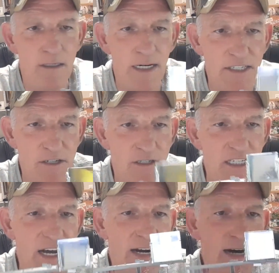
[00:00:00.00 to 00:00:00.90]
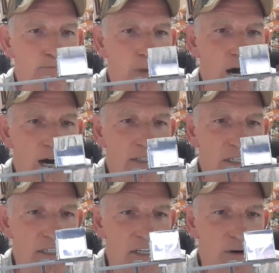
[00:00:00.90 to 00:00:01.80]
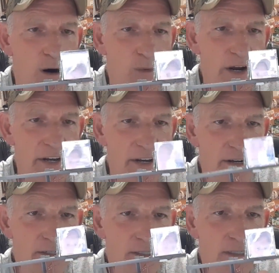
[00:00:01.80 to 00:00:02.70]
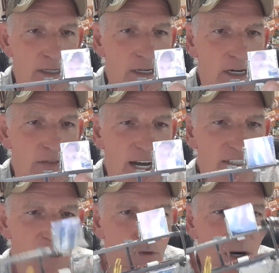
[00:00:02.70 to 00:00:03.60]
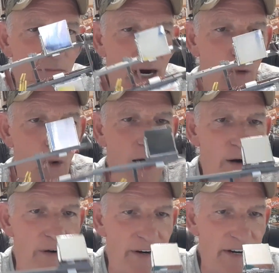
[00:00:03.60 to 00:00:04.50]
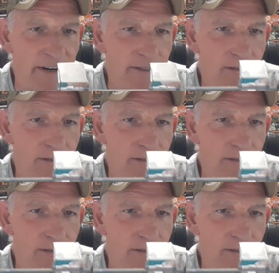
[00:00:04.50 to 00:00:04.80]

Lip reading: As you see, I got blocks in here already. And that's to run my wiring in.